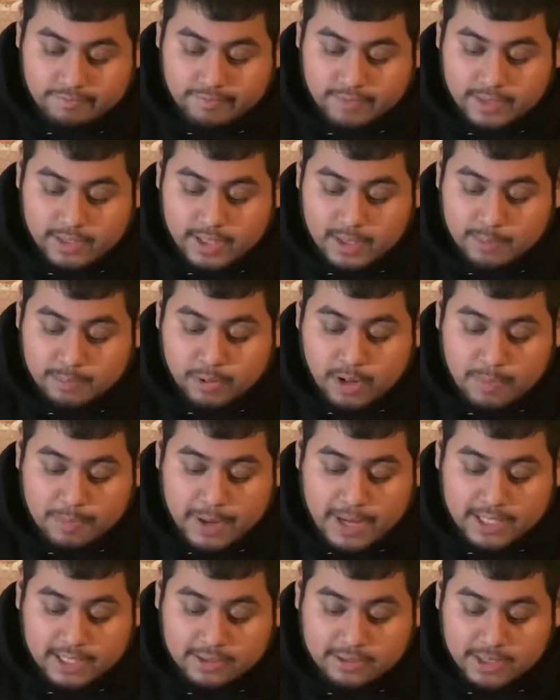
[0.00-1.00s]
it brought
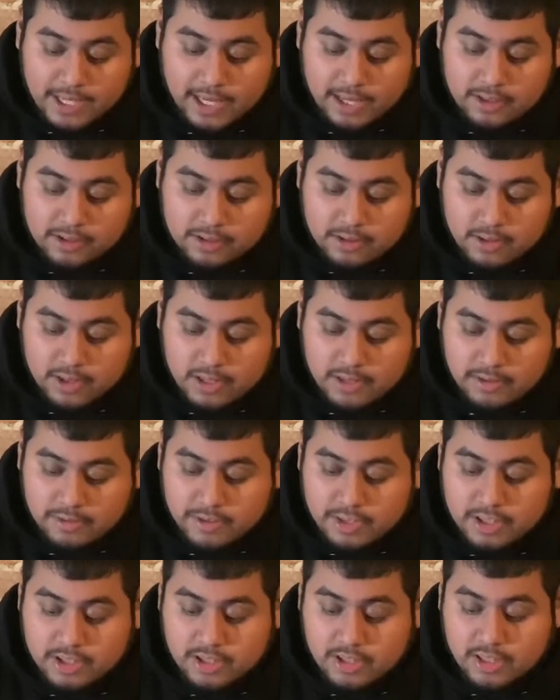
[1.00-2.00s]
back his cancer and it
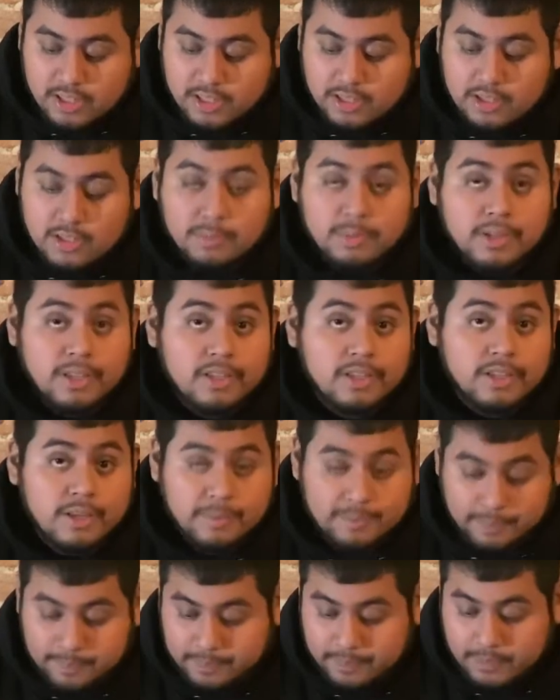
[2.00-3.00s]
eventually ended up killing him.
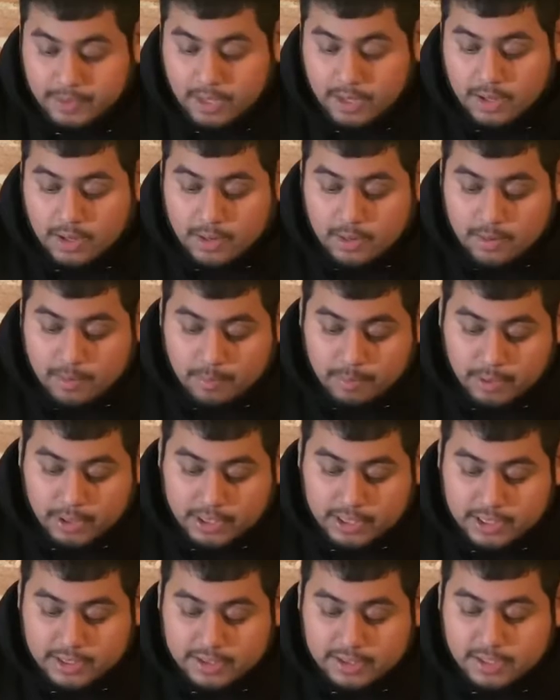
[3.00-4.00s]
But
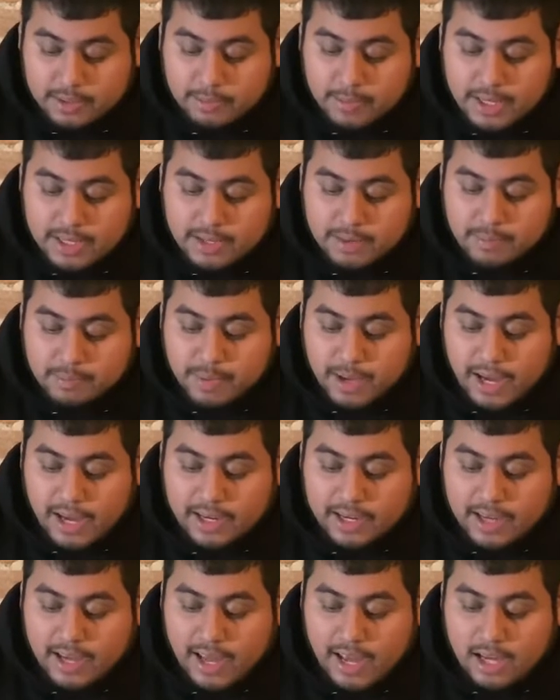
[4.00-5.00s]
he did make it
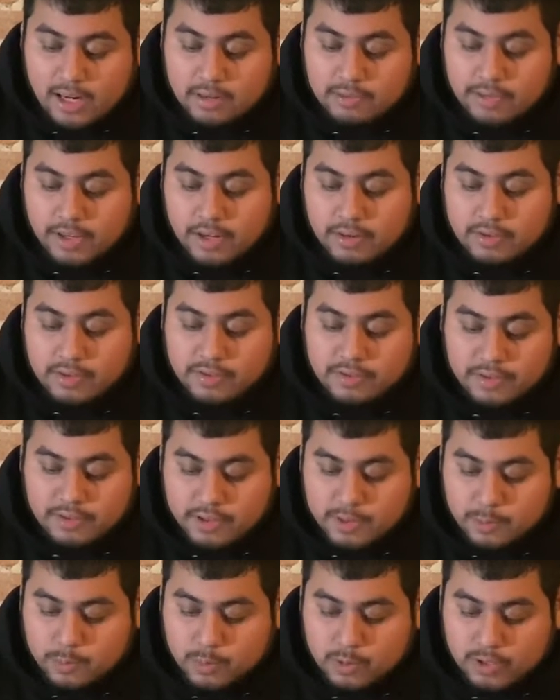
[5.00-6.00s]
back out of Area
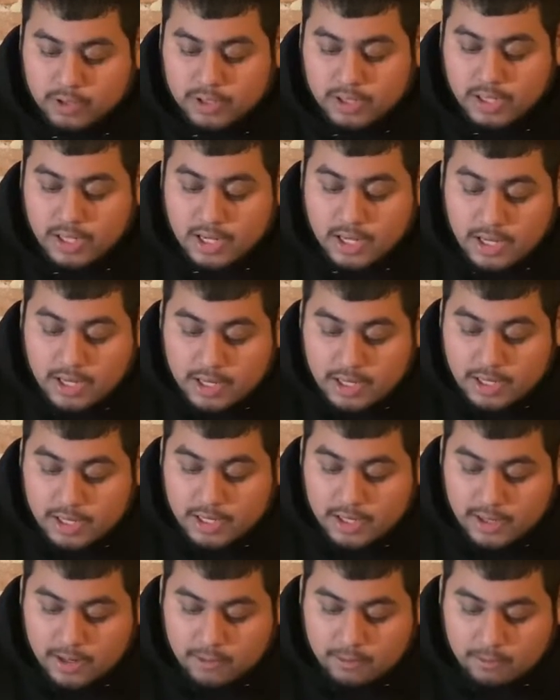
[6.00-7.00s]
51.
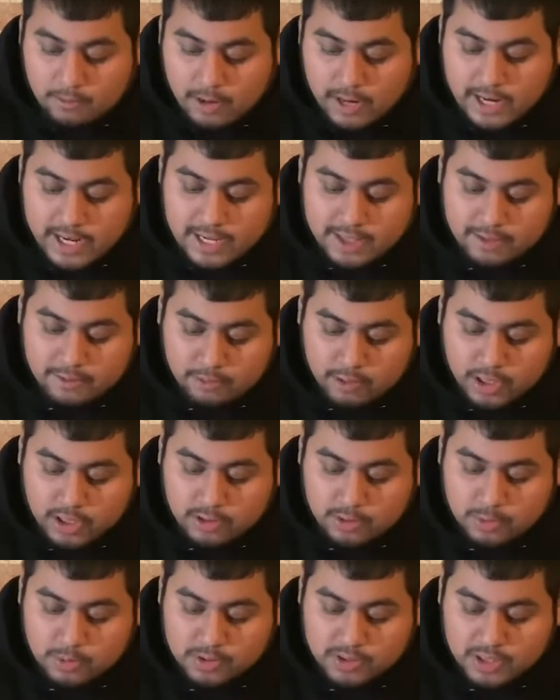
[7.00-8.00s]
Right
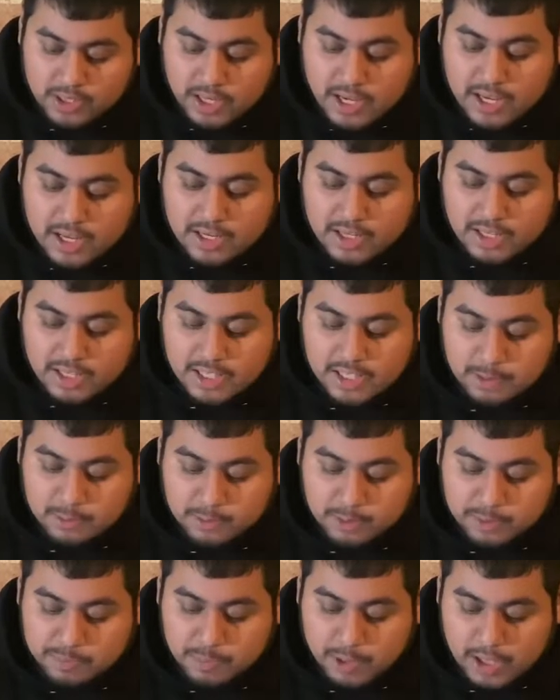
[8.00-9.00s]
towards the end, he
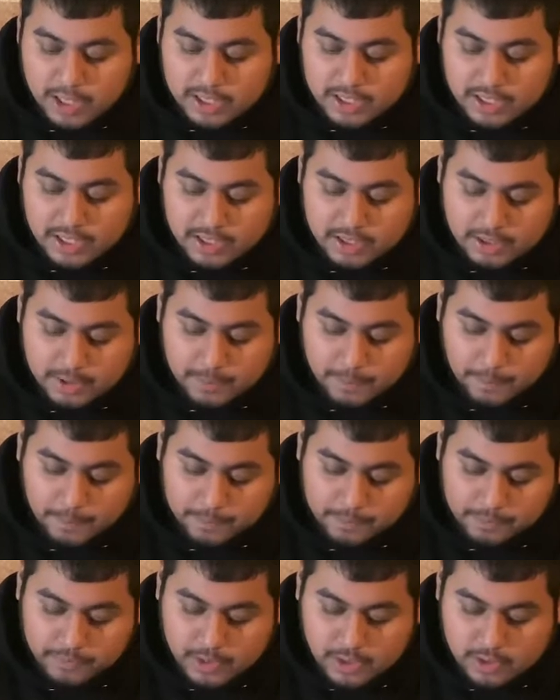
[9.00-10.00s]
spotted
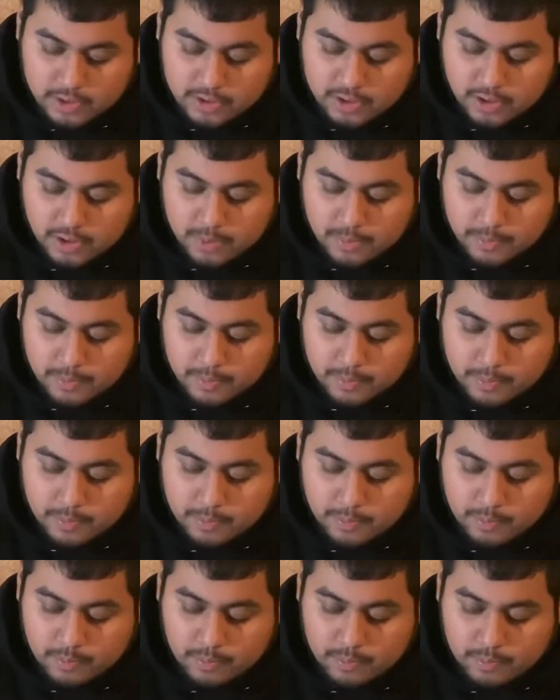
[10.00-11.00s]
some
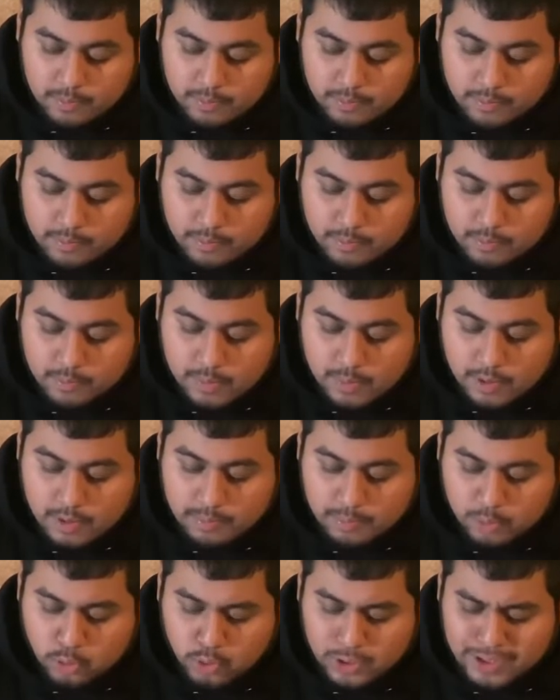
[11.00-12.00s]

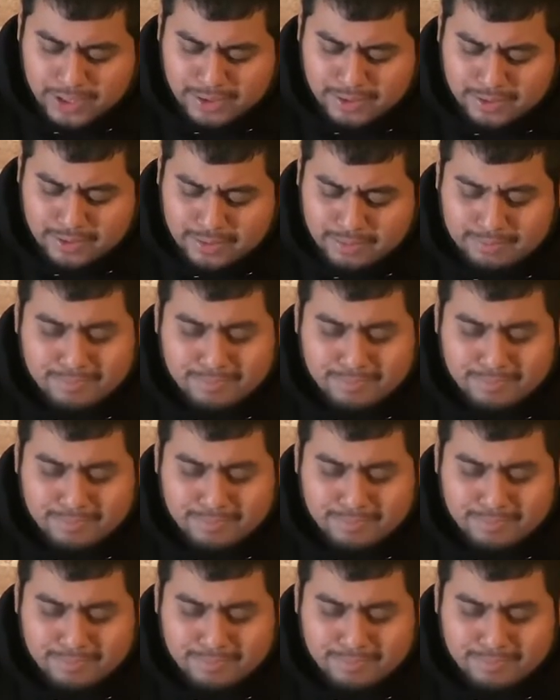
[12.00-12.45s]
employees.